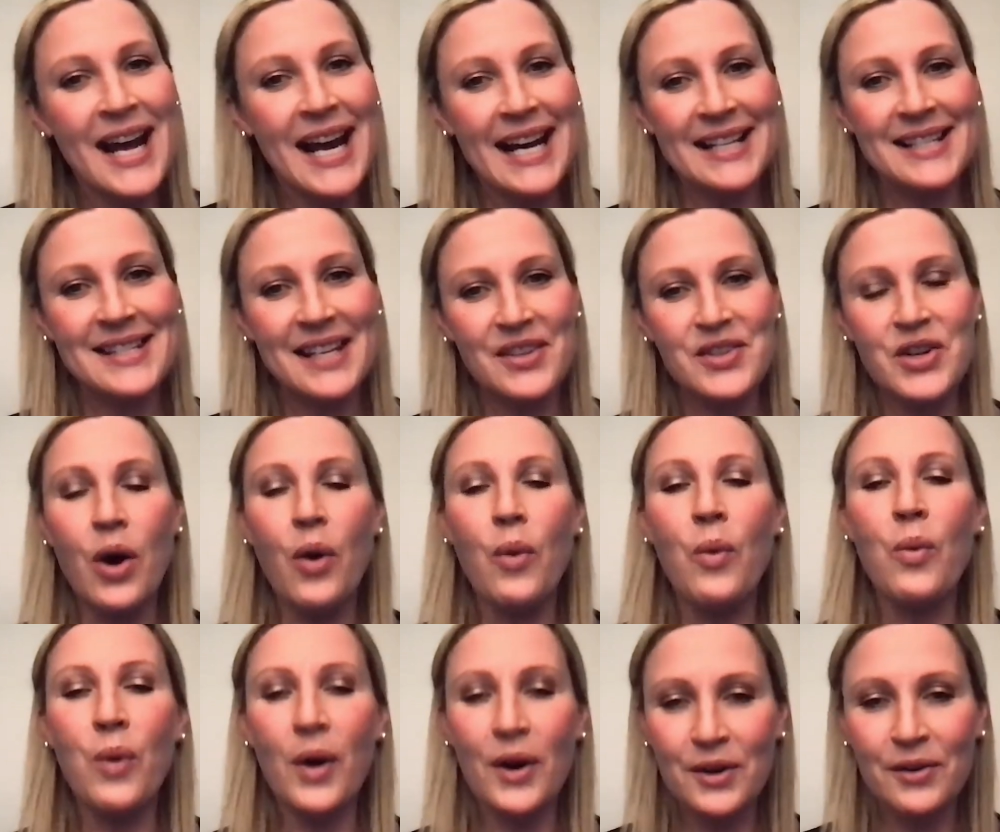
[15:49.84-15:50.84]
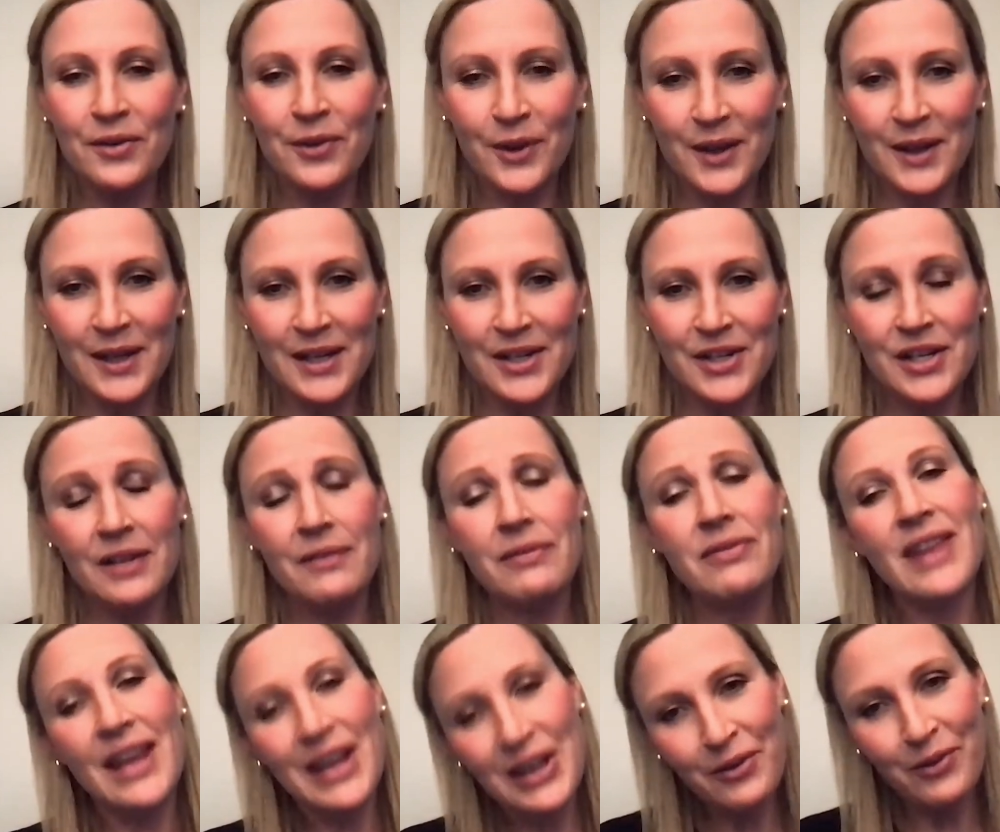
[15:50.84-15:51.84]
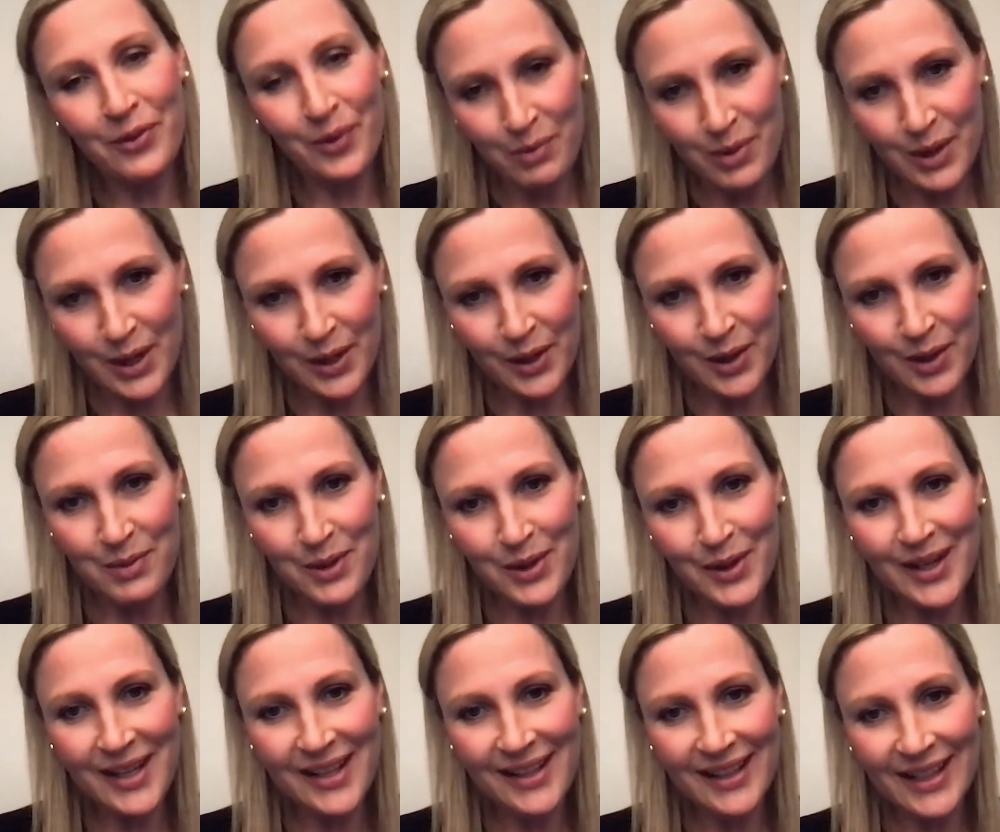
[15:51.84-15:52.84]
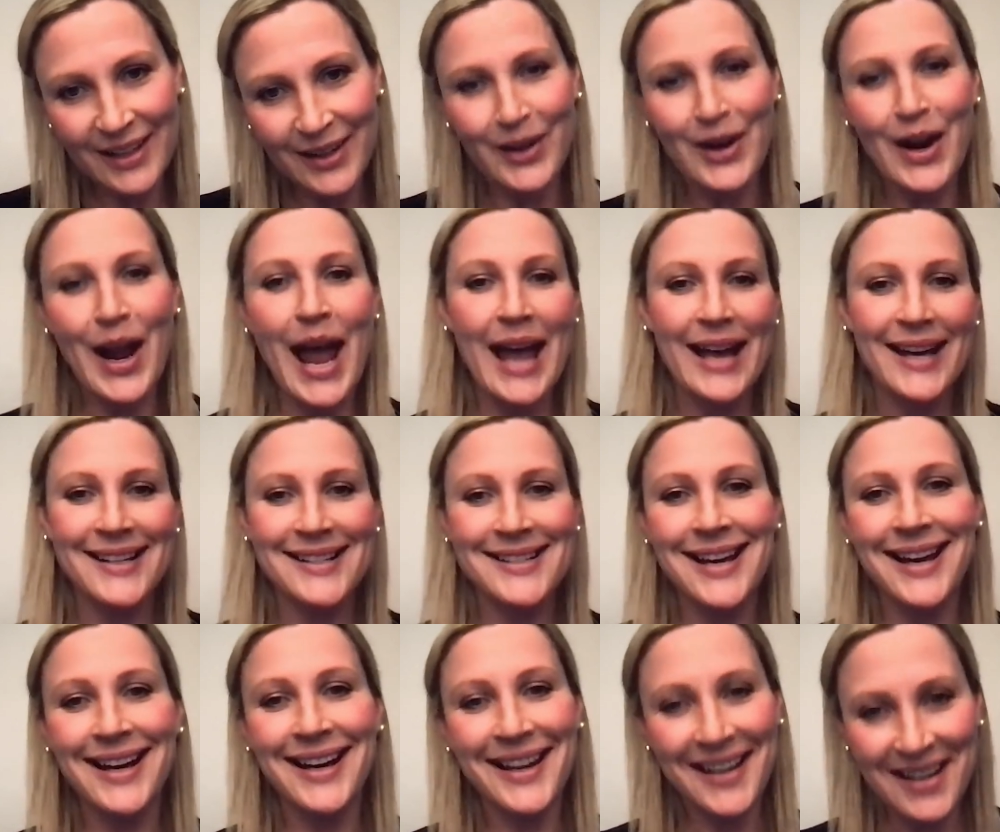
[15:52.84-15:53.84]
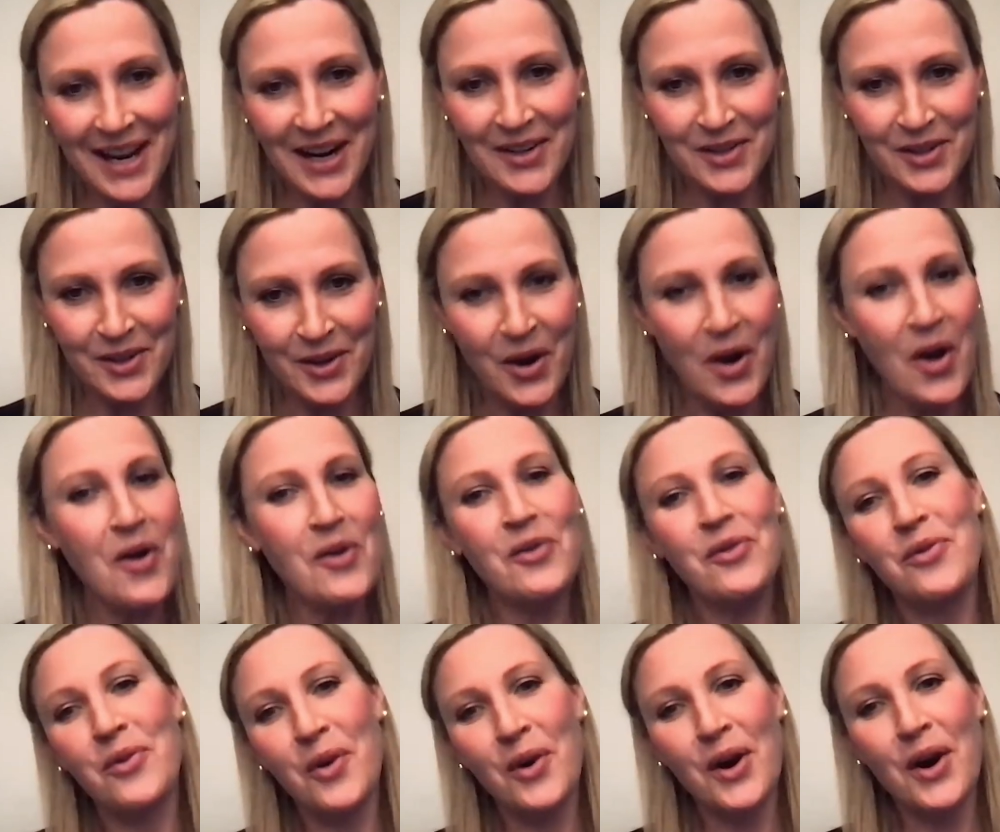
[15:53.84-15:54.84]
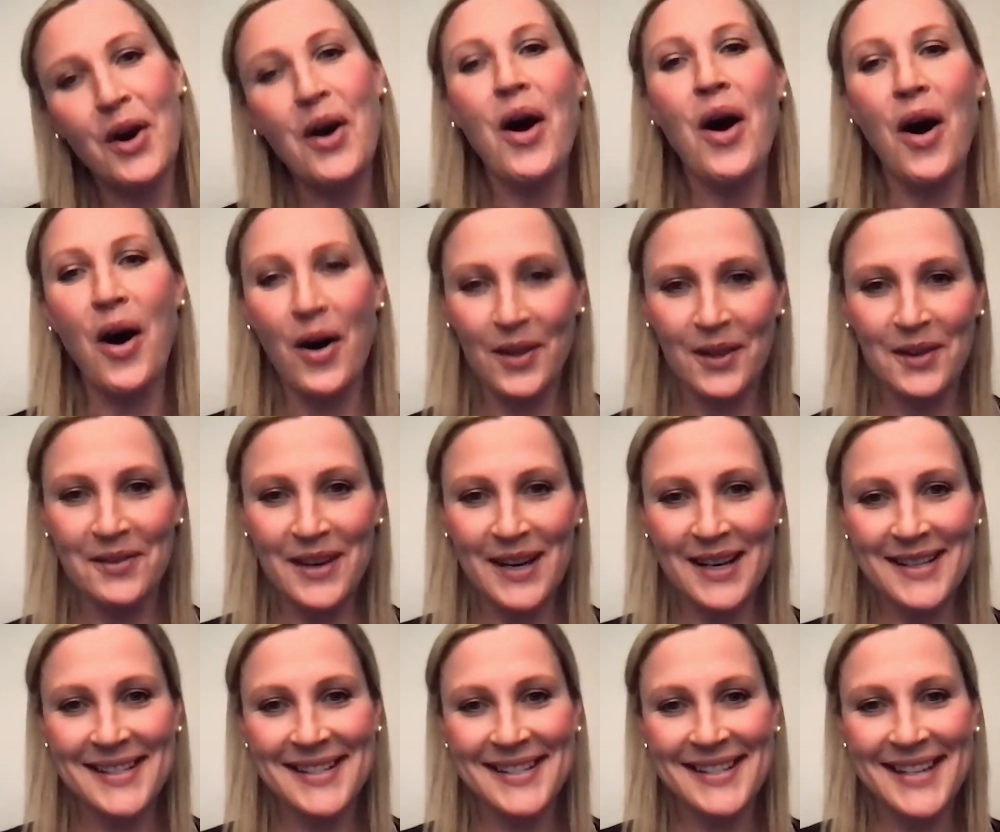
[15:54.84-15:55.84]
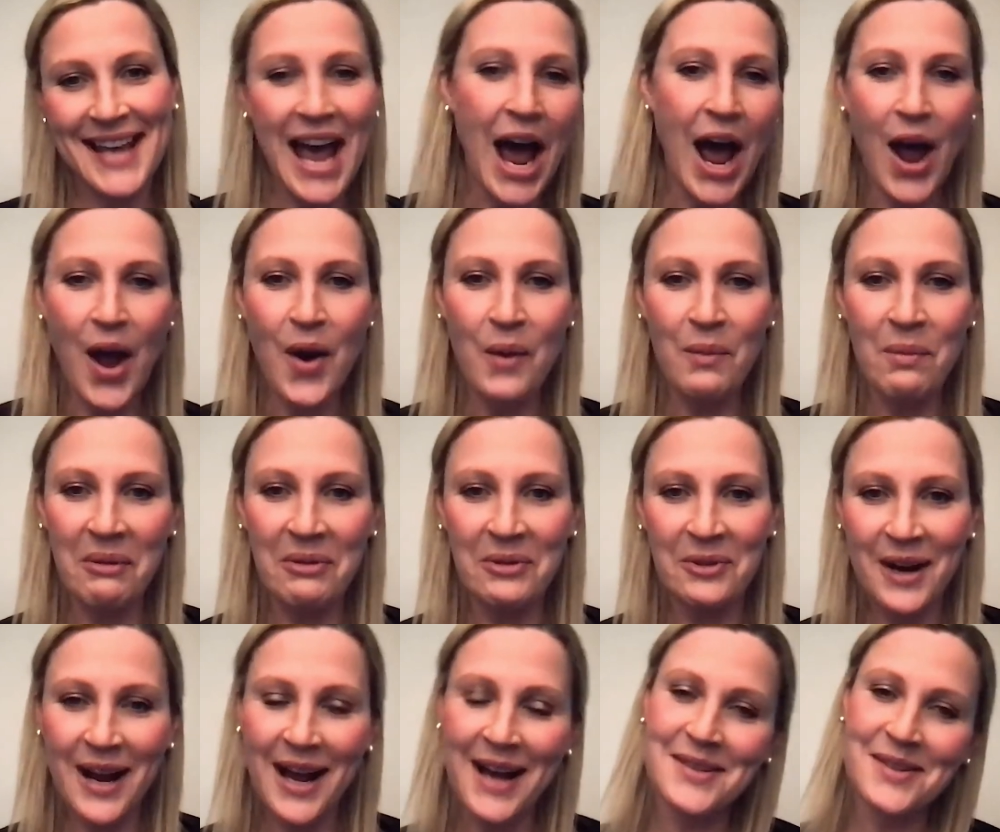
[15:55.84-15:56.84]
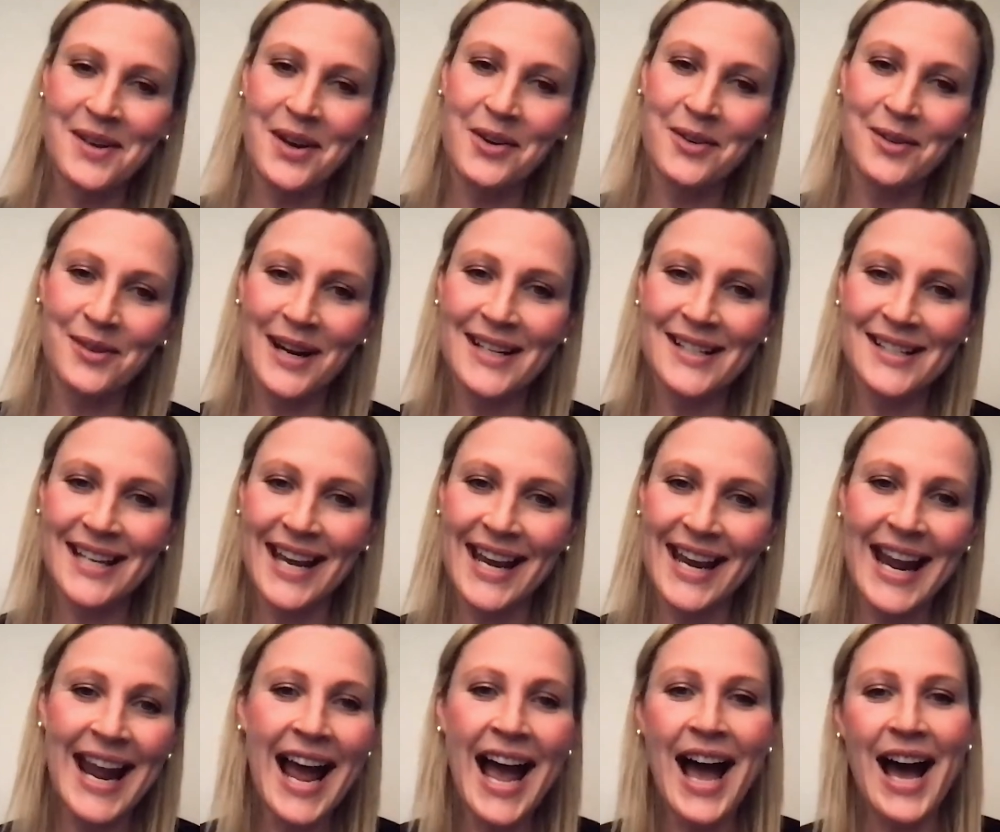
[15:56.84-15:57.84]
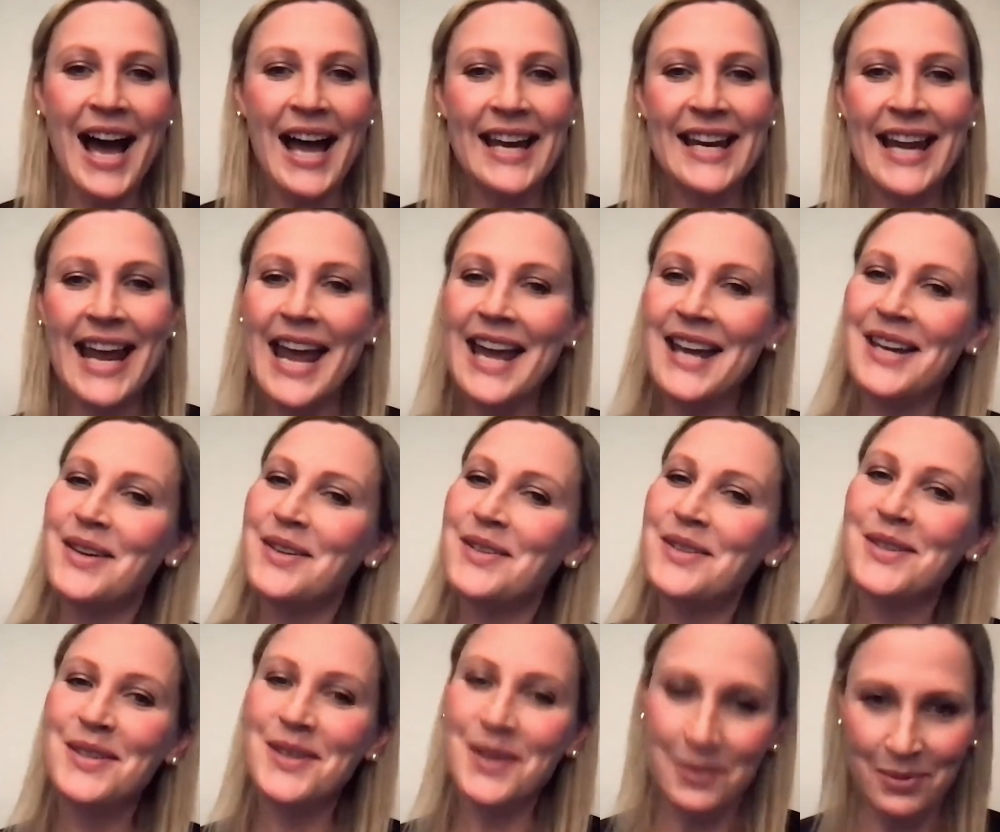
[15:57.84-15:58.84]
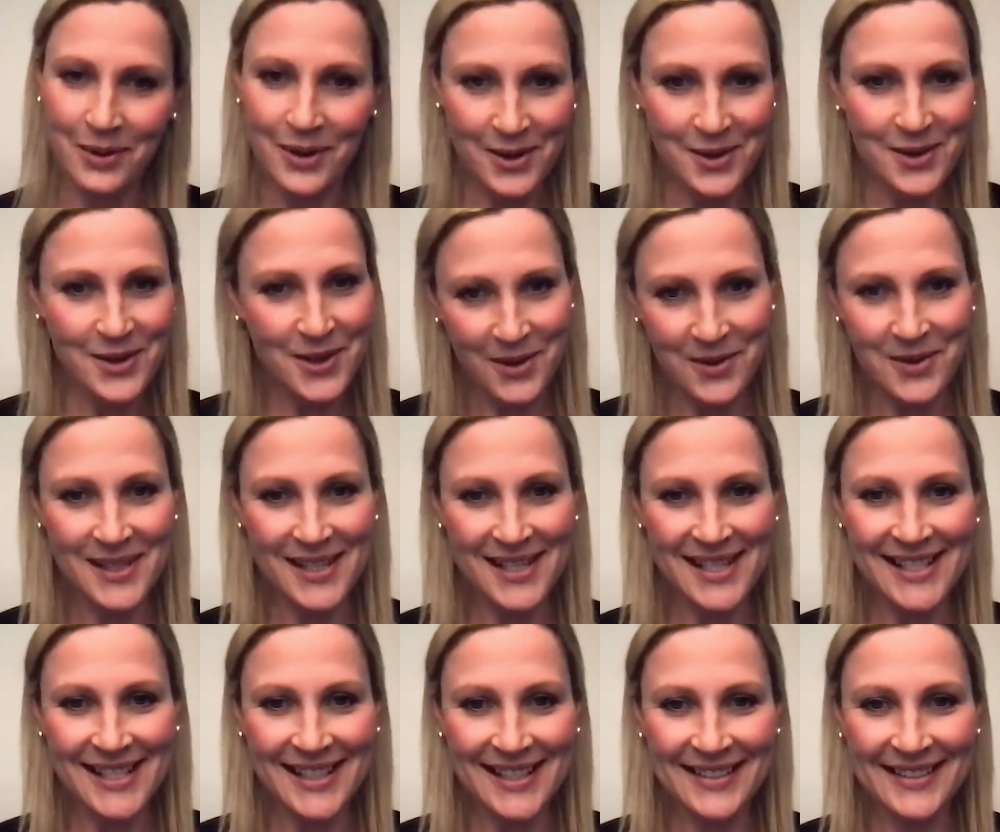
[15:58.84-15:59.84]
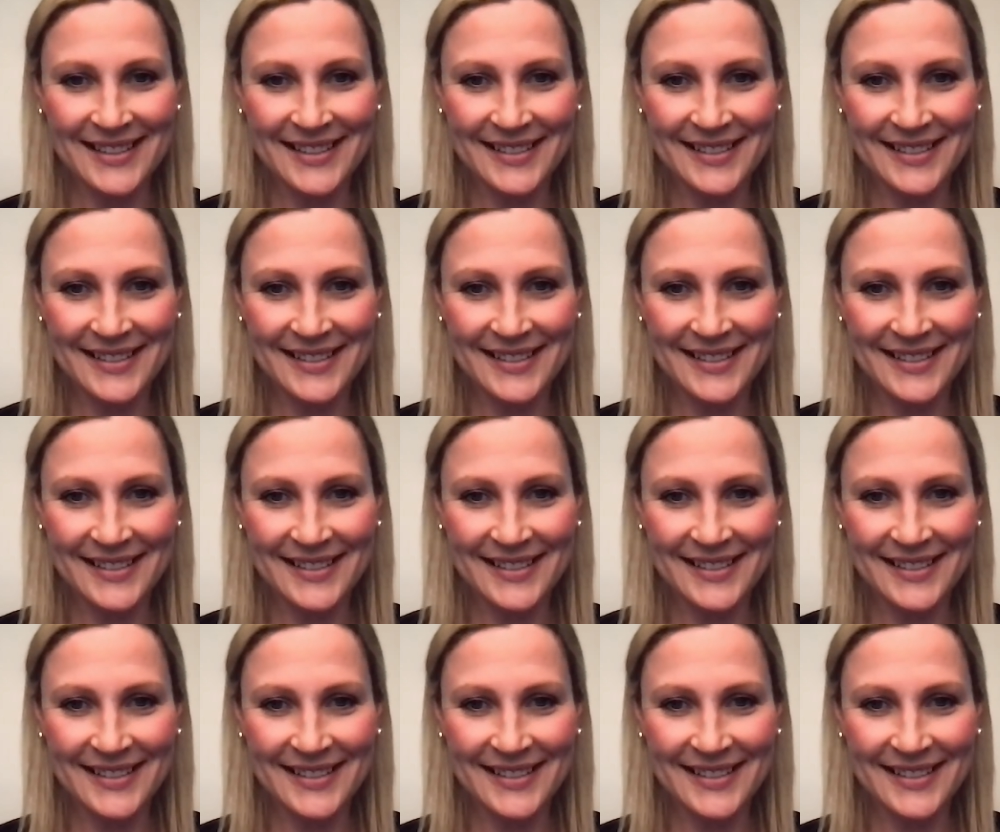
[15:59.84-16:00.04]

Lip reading: It's such a wonderful initiative. Thank you for being a community leader and a connector for all of us. I hope everyone has a great day and a super show season.